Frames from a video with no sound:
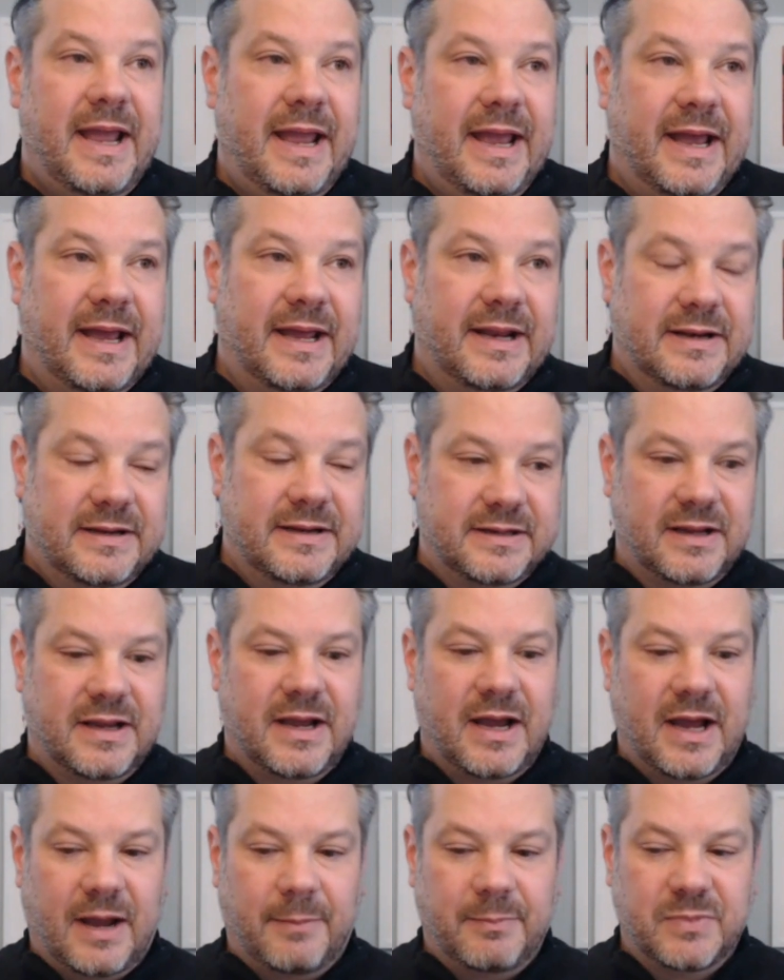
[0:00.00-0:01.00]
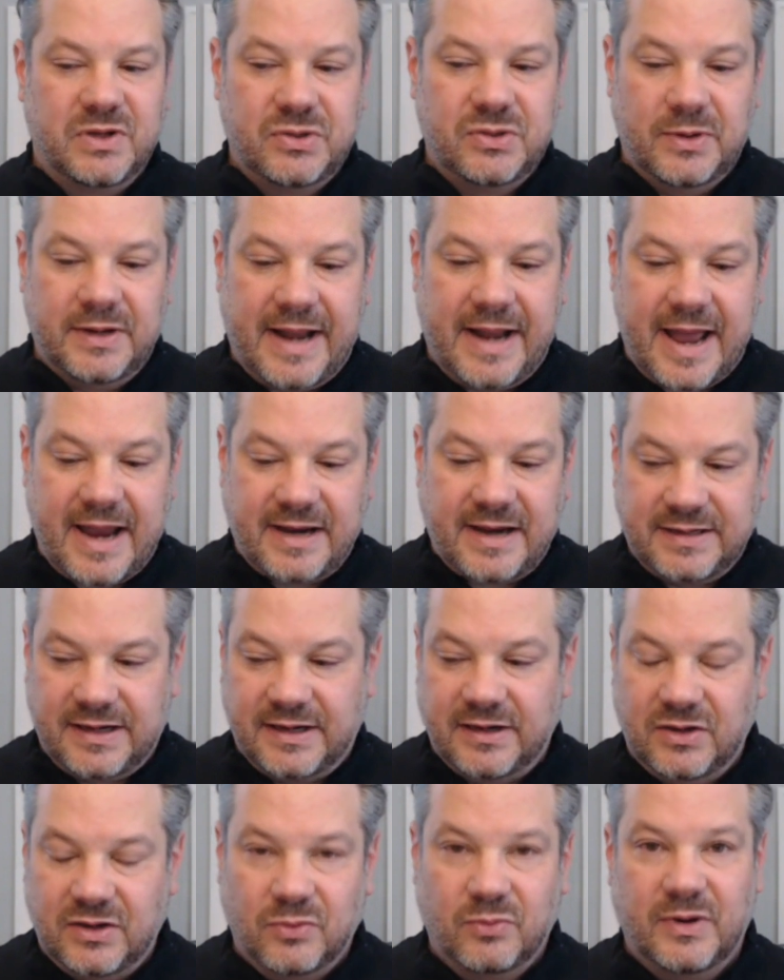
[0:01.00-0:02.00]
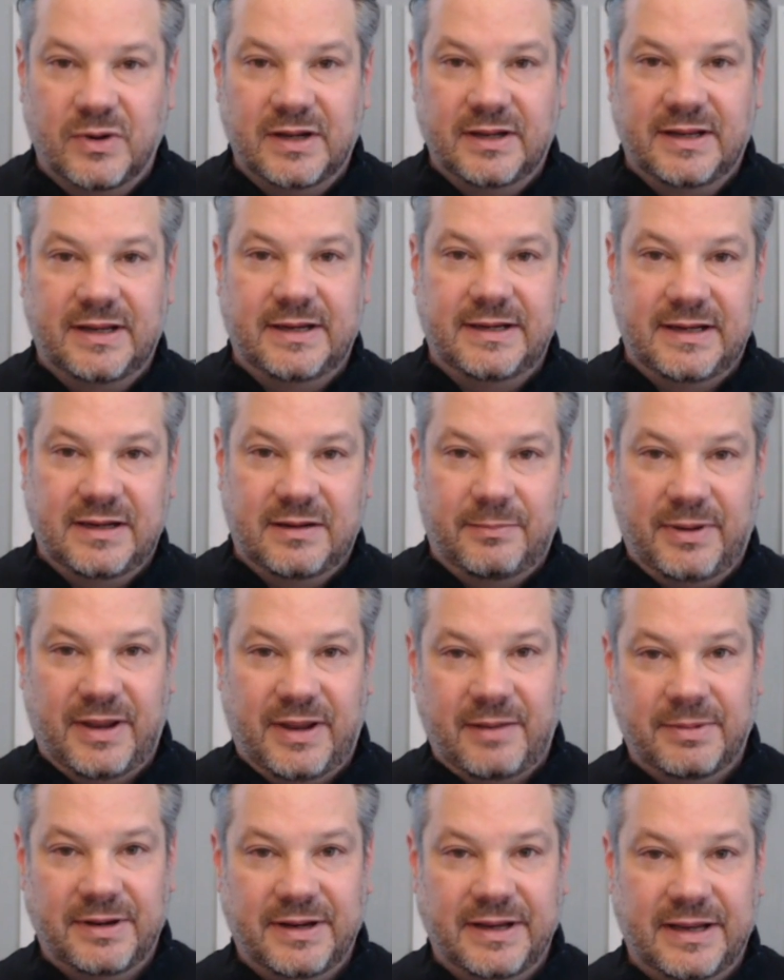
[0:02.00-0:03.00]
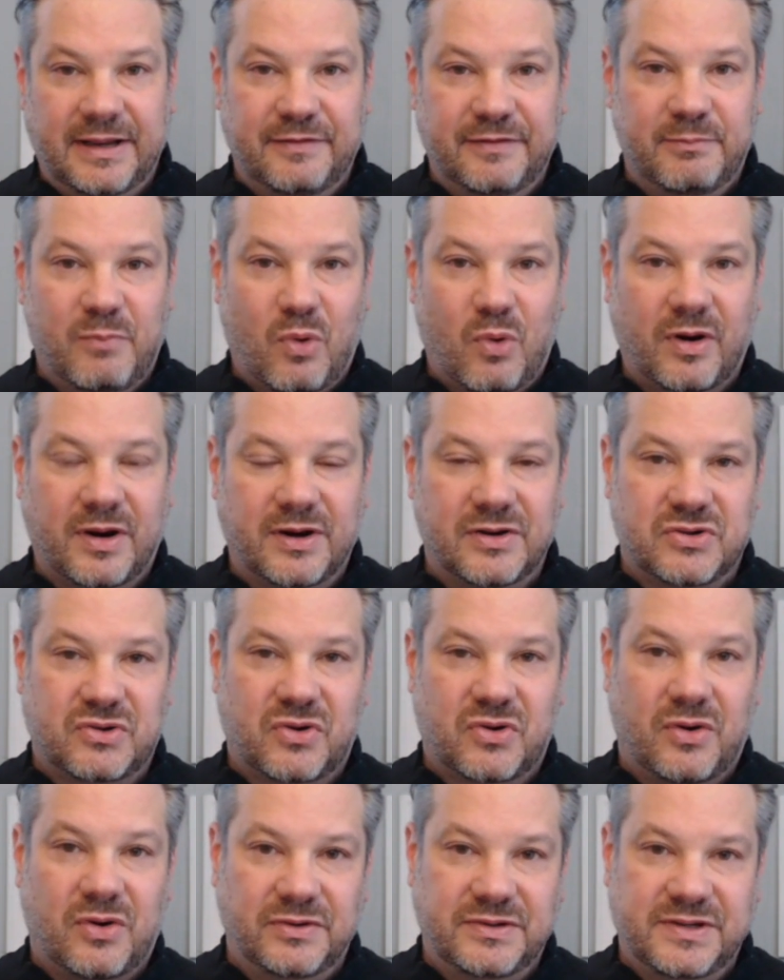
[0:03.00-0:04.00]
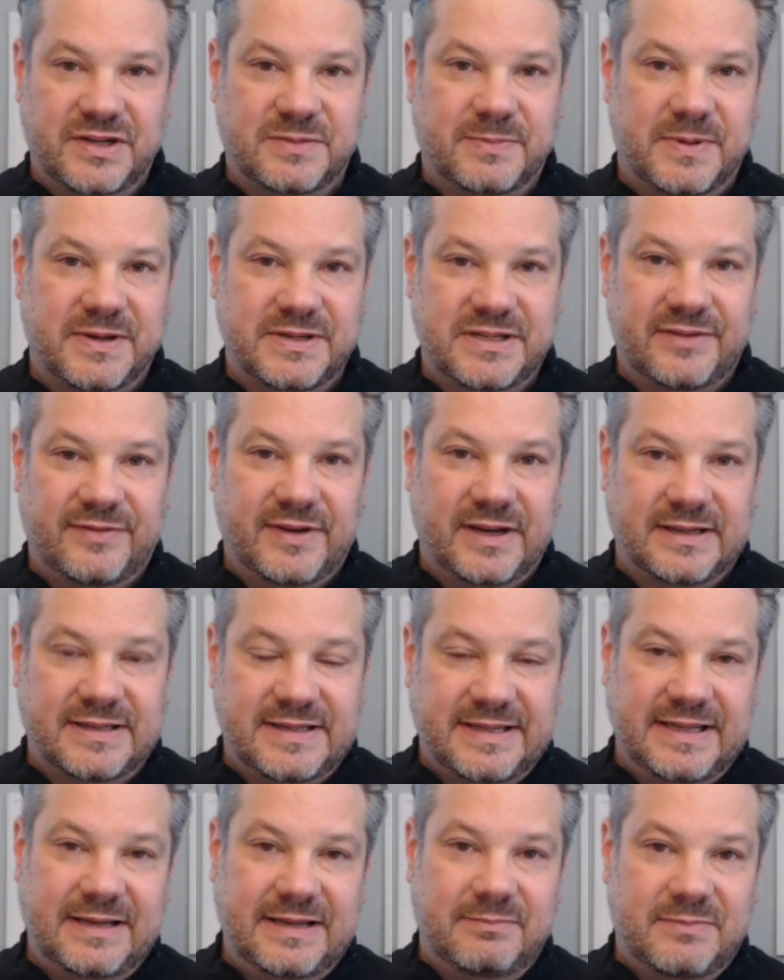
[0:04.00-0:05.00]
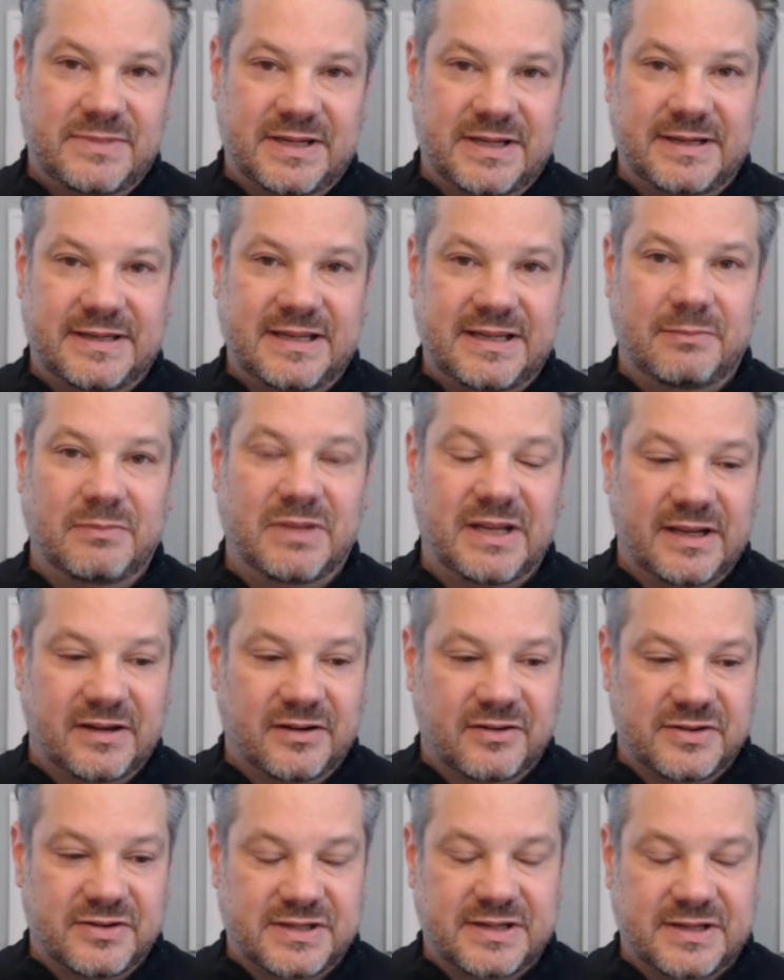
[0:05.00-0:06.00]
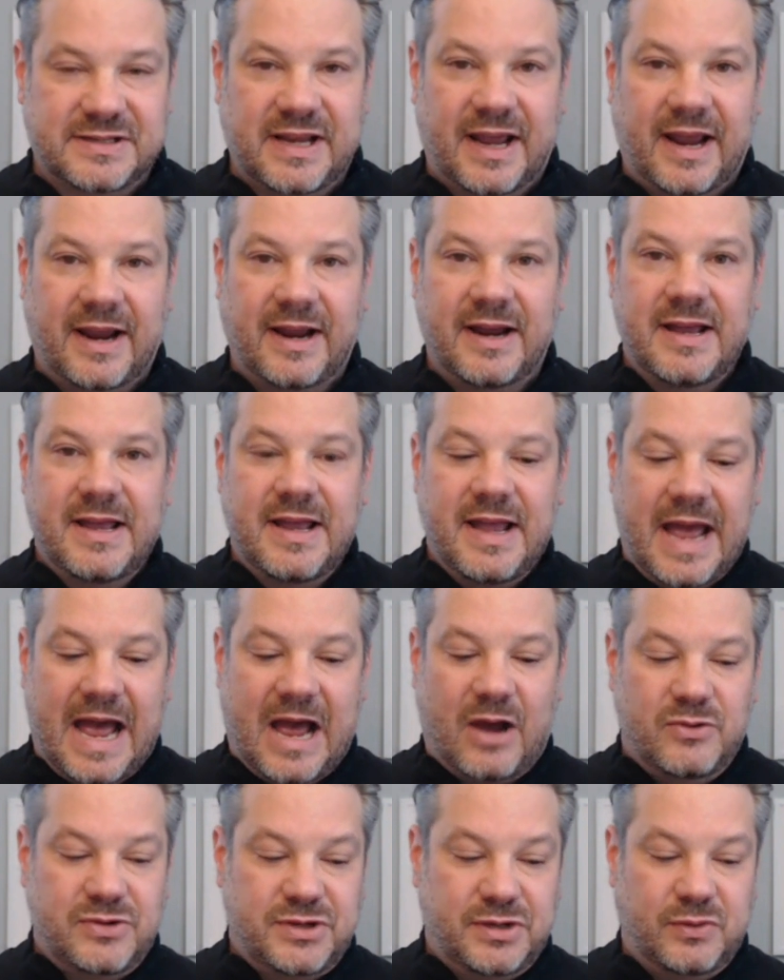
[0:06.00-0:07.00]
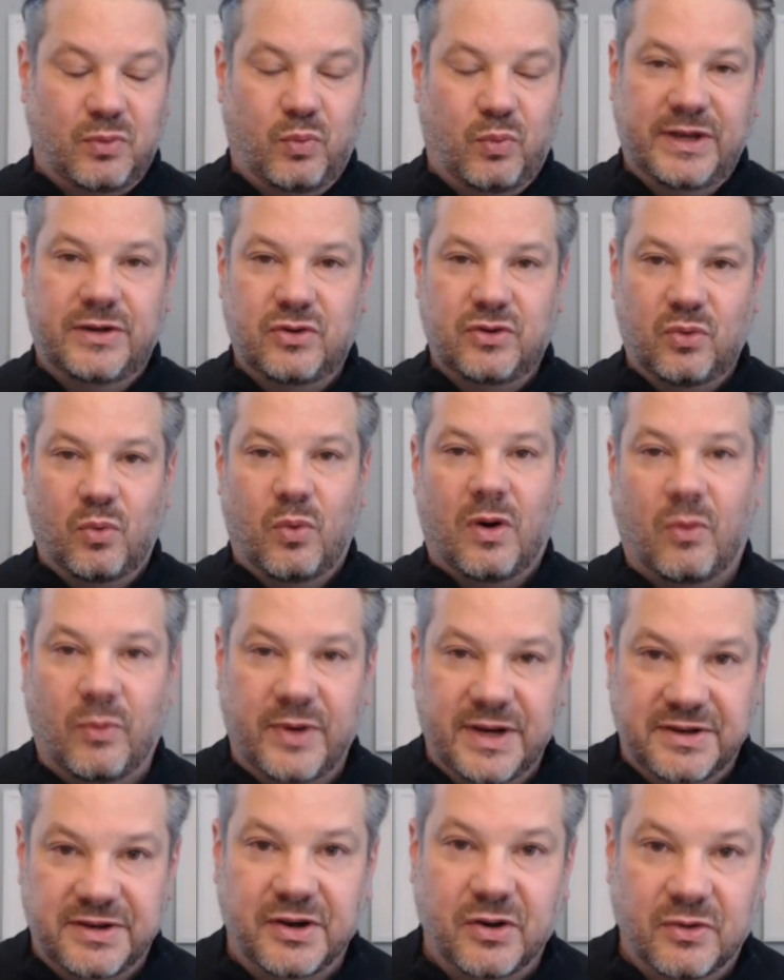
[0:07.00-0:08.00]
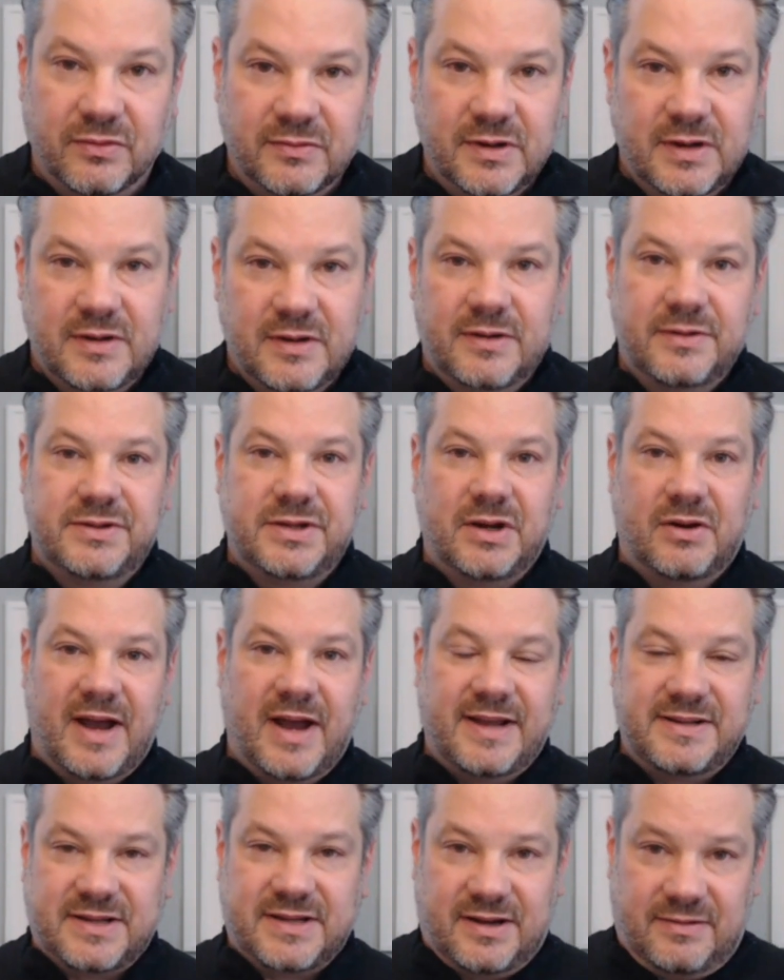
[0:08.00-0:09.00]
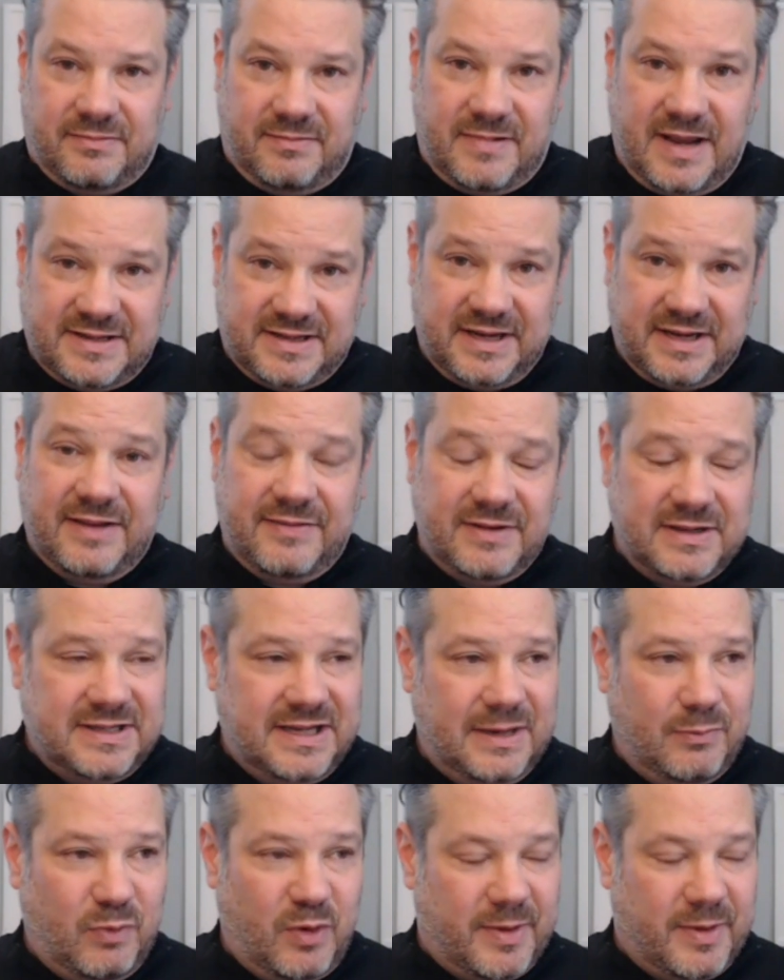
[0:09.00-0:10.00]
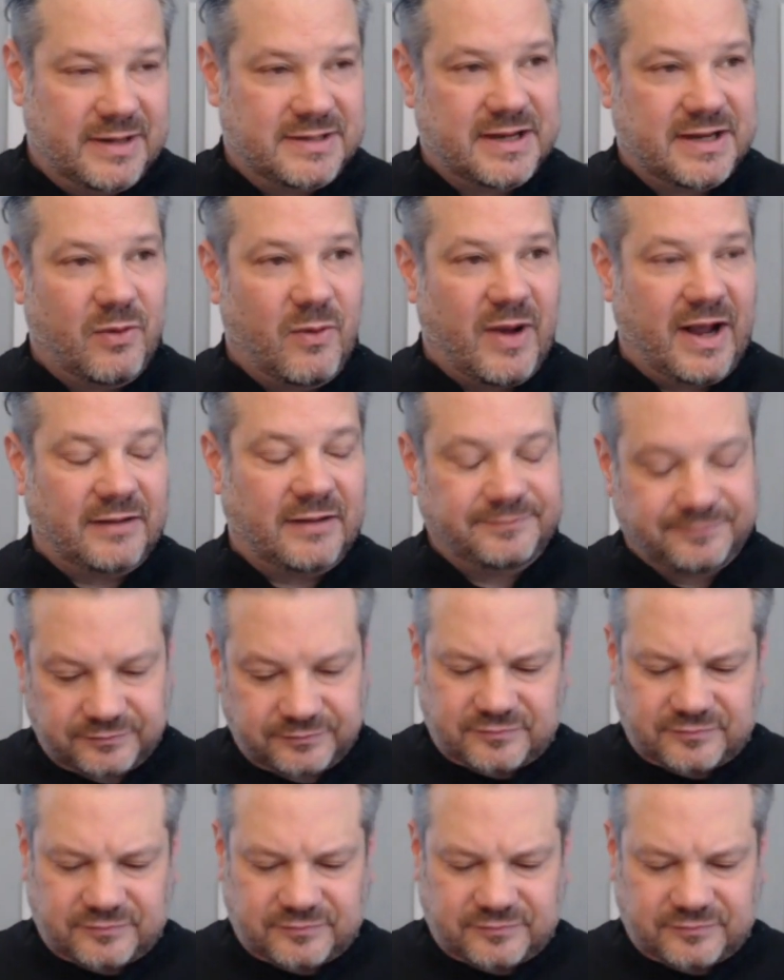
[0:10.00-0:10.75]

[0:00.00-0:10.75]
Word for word: And um, to enact it, you really need to be able to give more control to specific teams and team leaders to say, how should we do what we do? So as a as a given team, we might say, well,